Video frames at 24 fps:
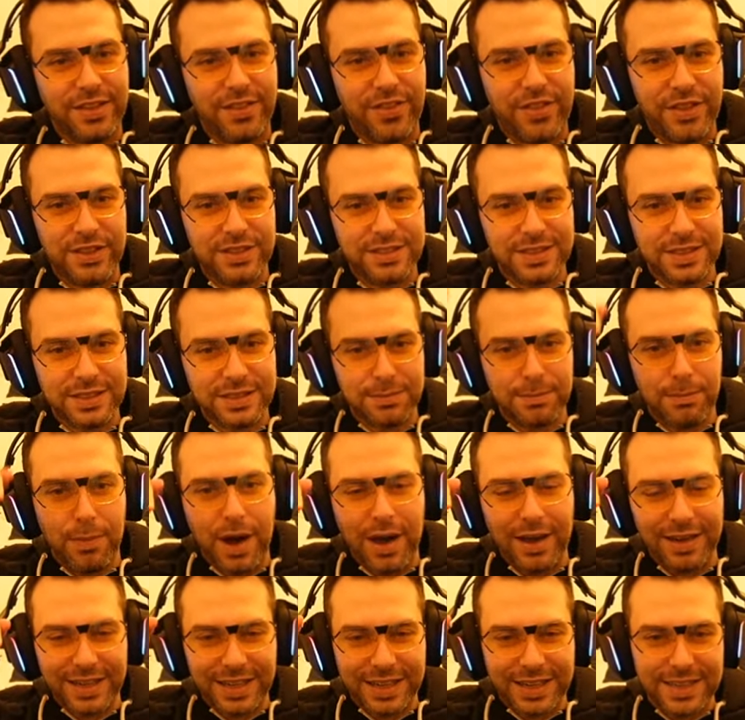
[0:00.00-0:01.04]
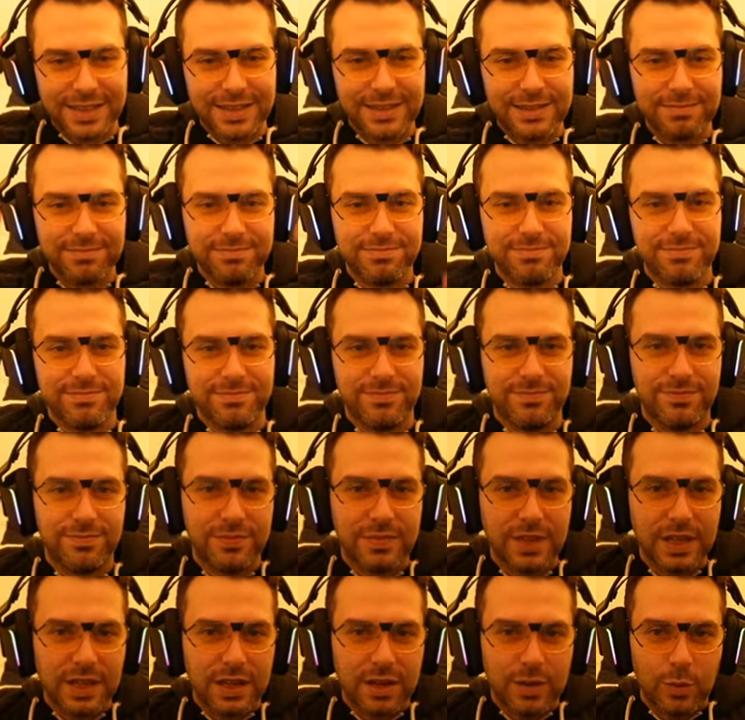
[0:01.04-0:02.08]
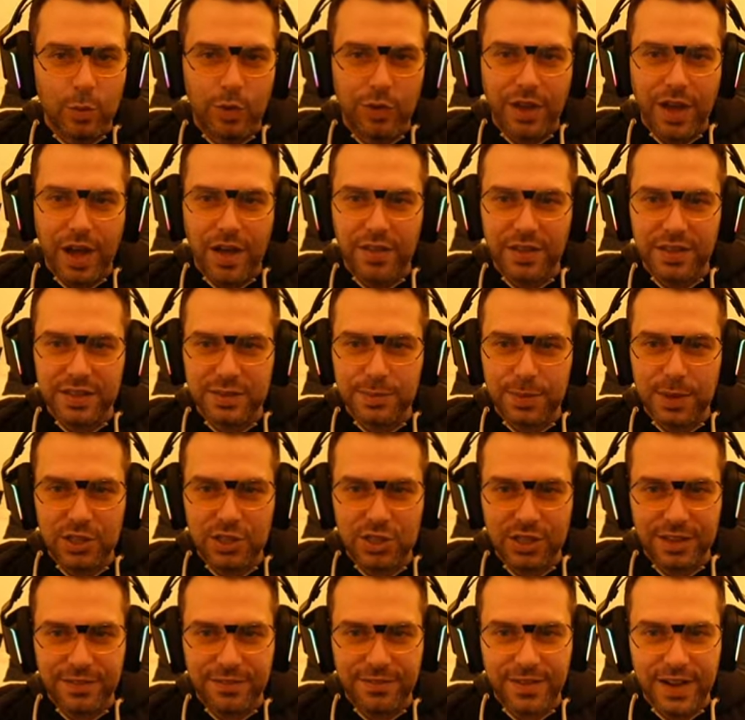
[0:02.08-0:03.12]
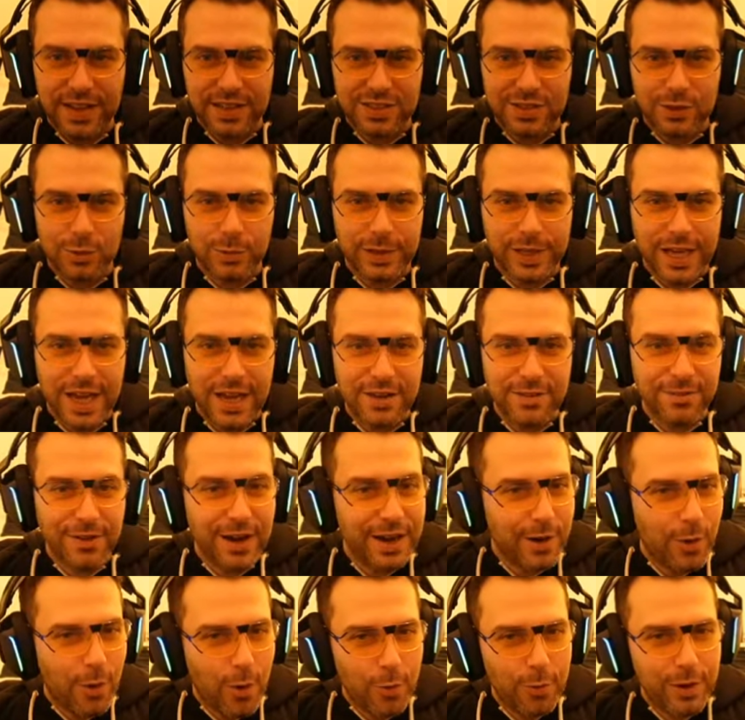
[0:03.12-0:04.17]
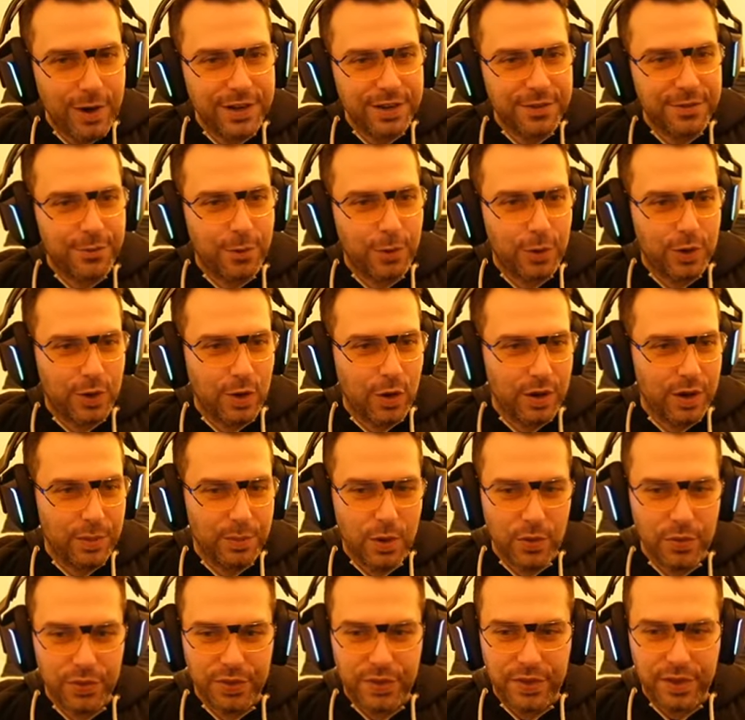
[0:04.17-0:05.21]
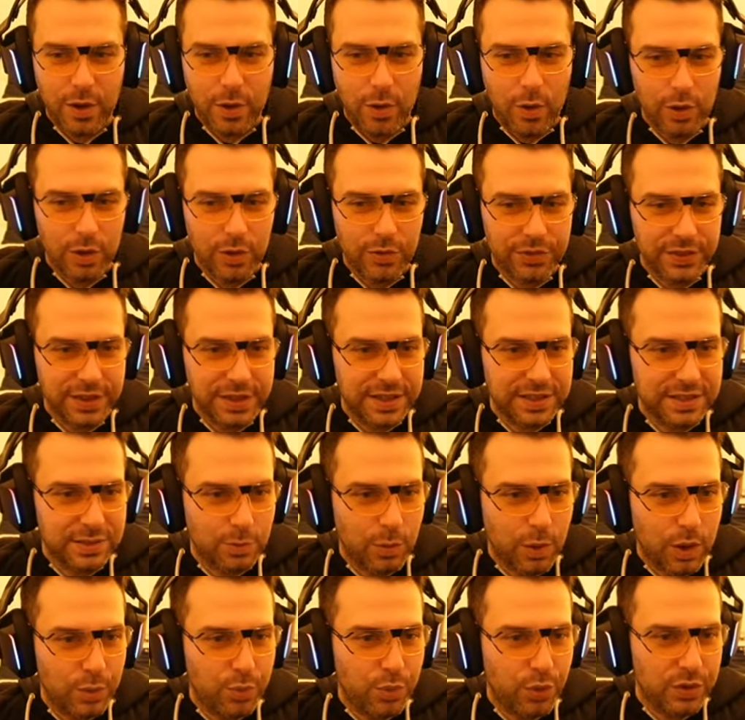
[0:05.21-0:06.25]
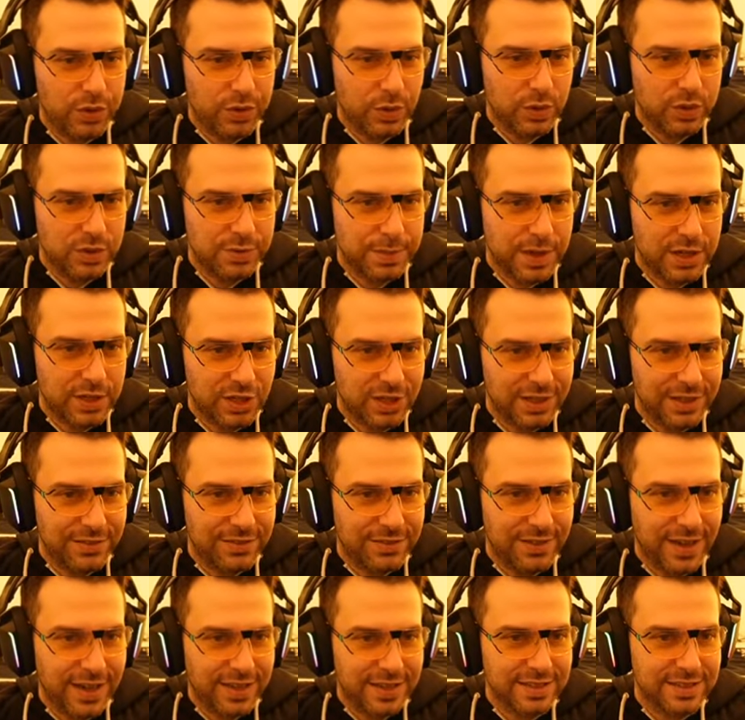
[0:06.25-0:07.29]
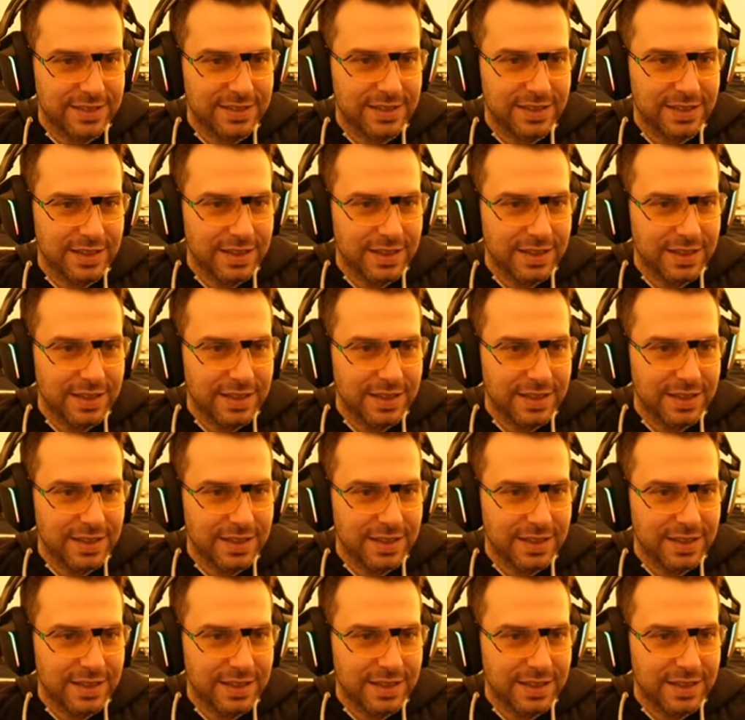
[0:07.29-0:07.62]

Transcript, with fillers: This is money. What other special effects do we have? I already forgot about all of these 1.0 special effects.